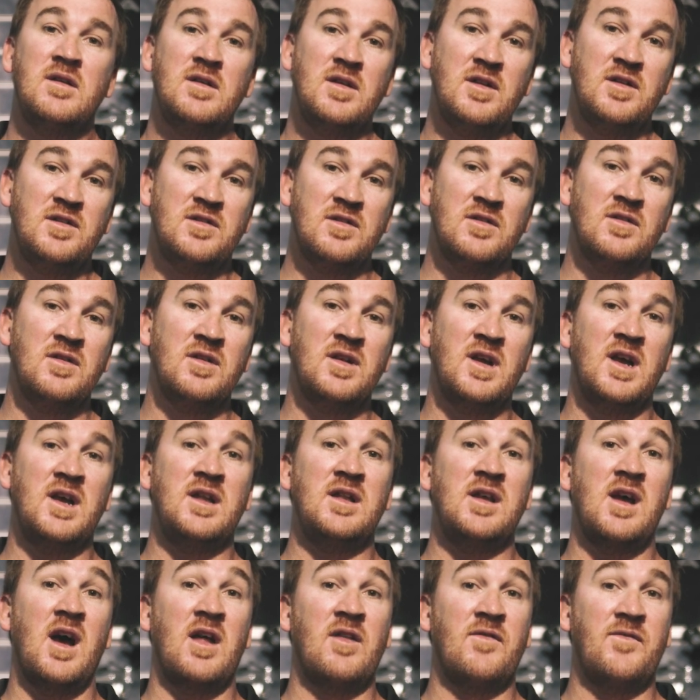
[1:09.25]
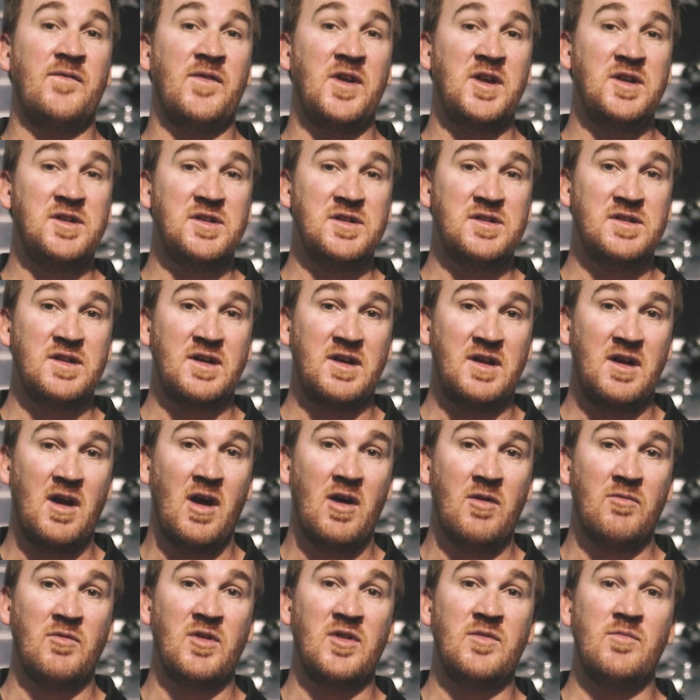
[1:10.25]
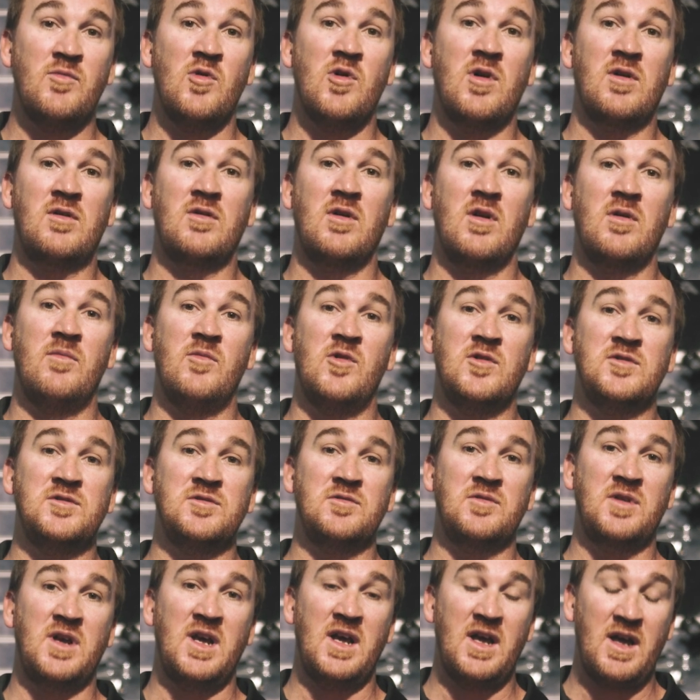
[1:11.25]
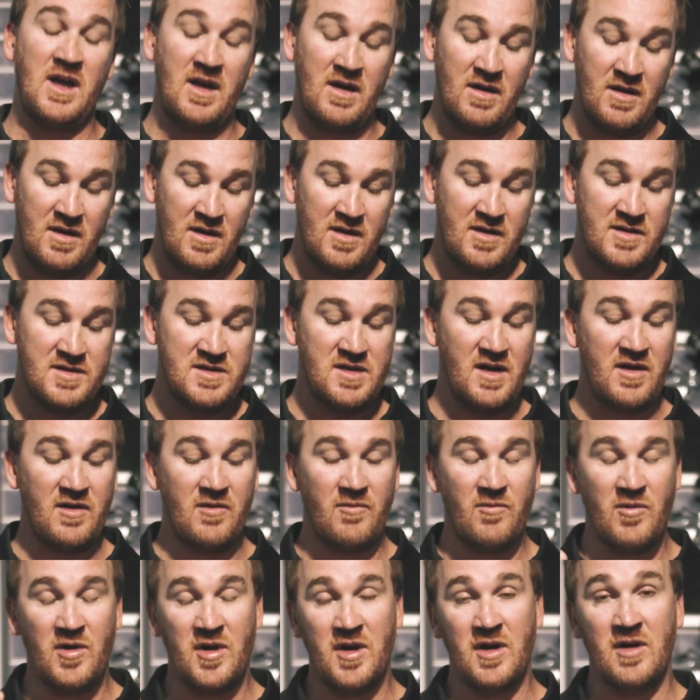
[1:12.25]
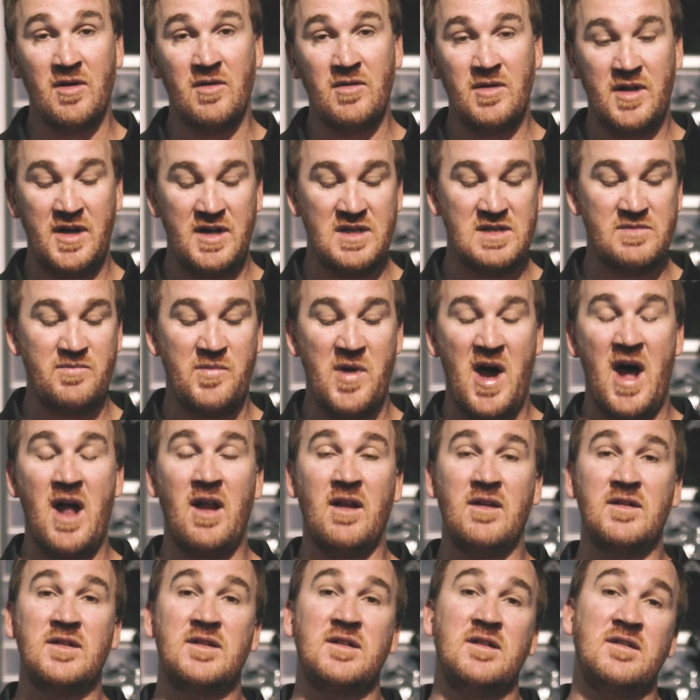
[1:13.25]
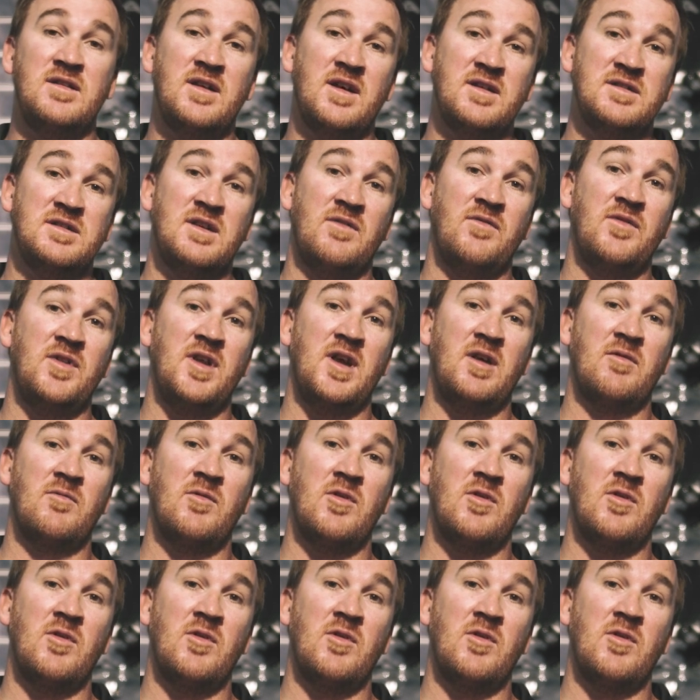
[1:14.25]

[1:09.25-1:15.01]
you do need the other features that go with micro module gear so the reel is balanced and does everything